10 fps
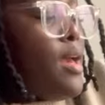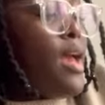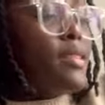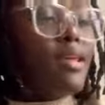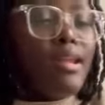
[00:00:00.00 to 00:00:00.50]

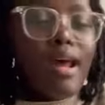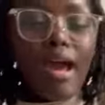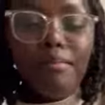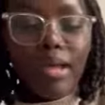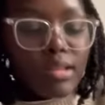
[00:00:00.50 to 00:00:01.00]
And then
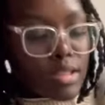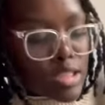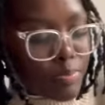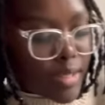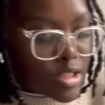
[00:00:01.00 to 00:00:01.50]
I made
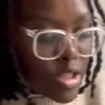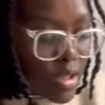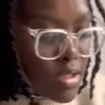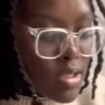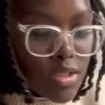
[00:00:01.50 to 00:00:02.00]
this
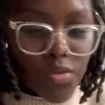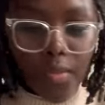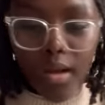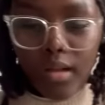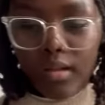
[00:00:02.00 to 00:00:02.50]
purchase as
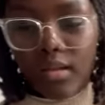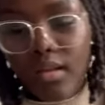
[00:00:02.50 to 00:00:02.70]
well.